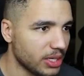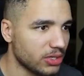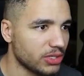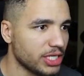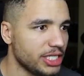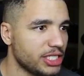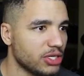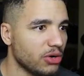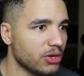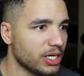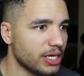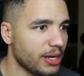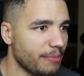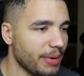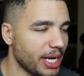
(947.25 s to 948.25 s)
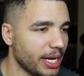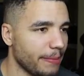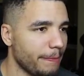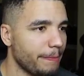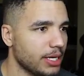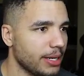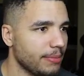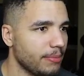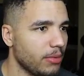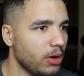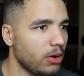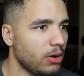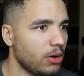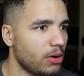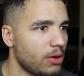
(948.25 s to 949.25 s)
They literally scored in a minute. Okay,
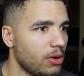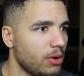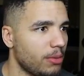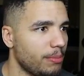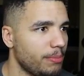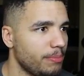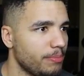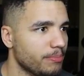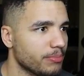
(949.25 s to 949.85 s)
um,